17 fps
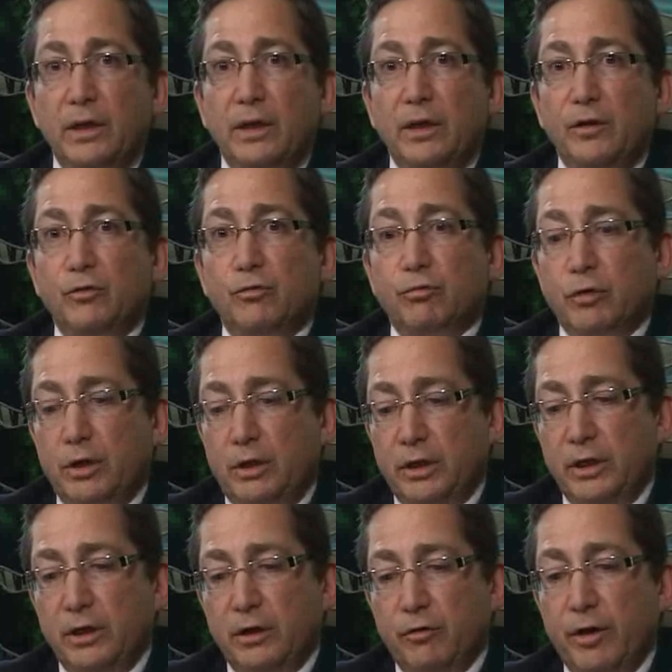is
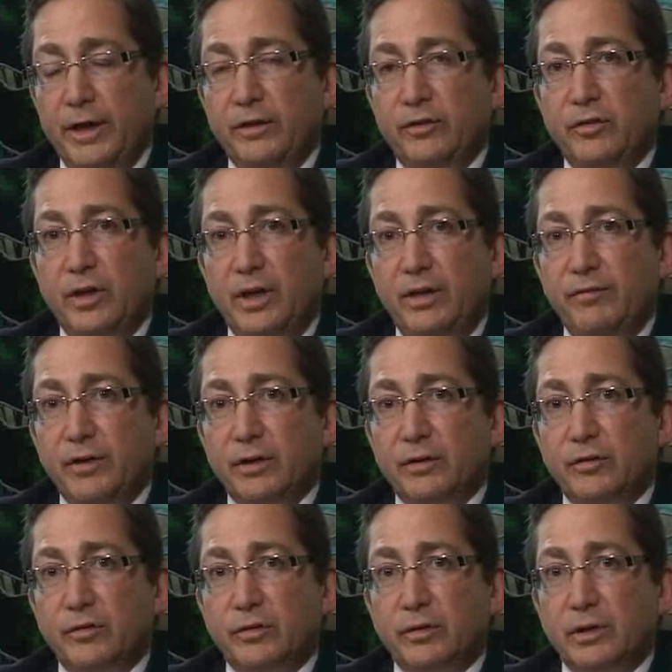really a great
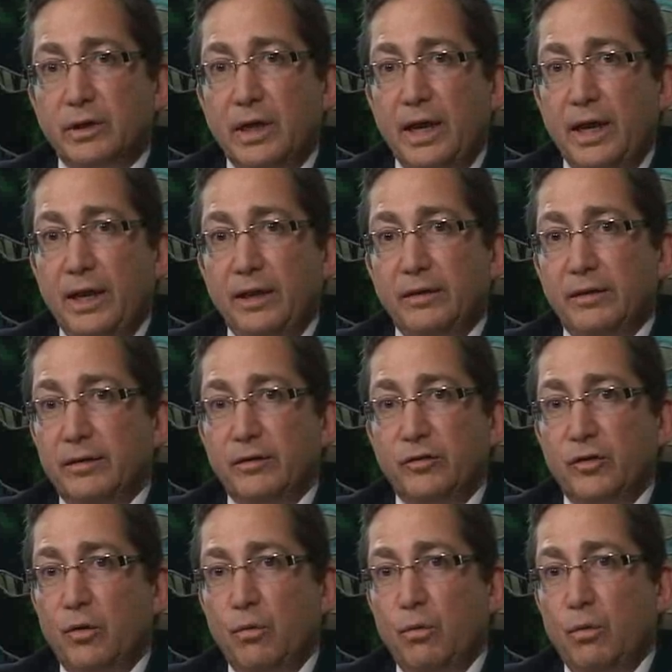savings. And
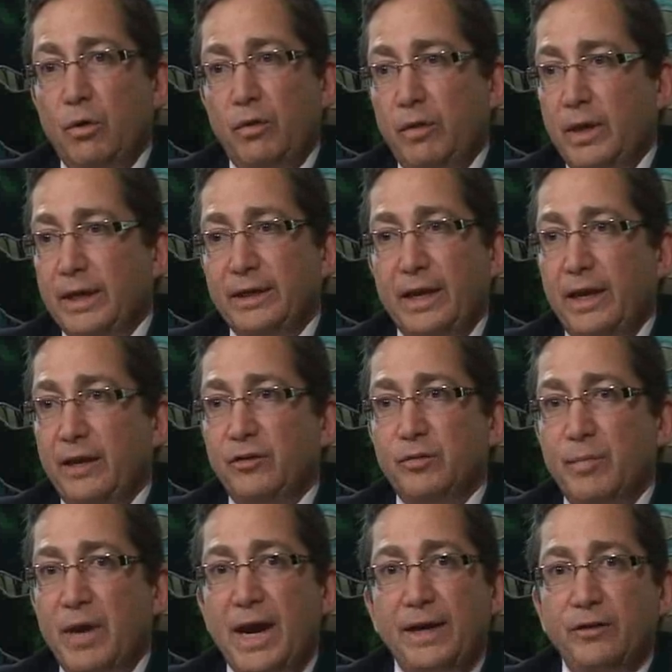so all that
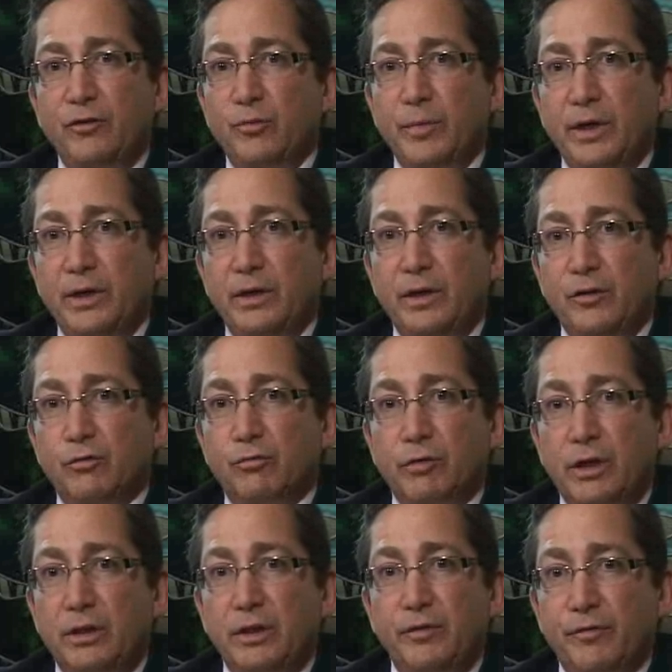case management is
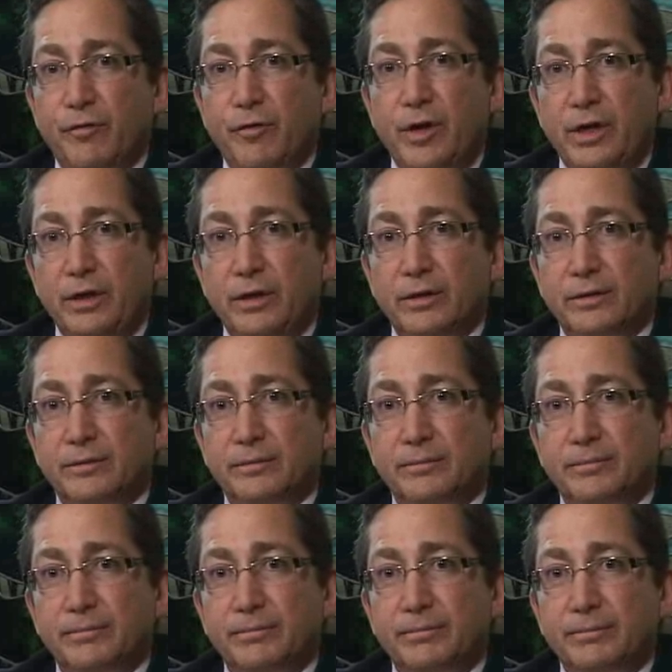really free
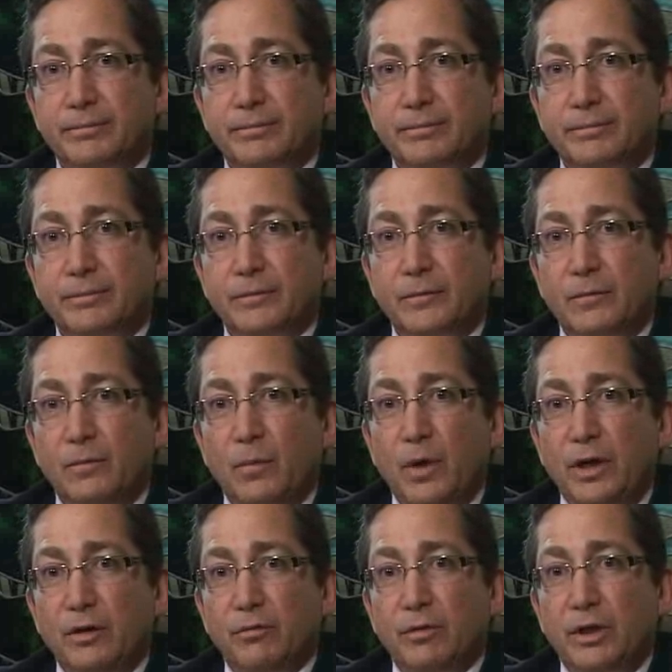
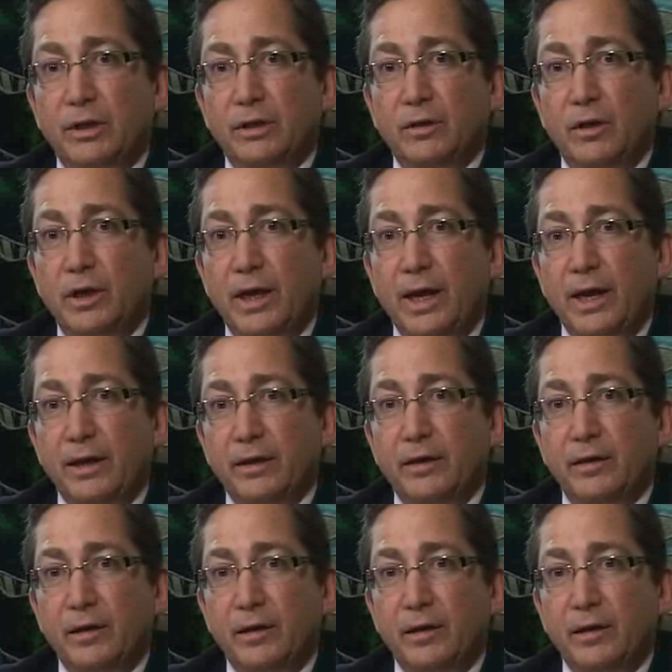when you really look at it.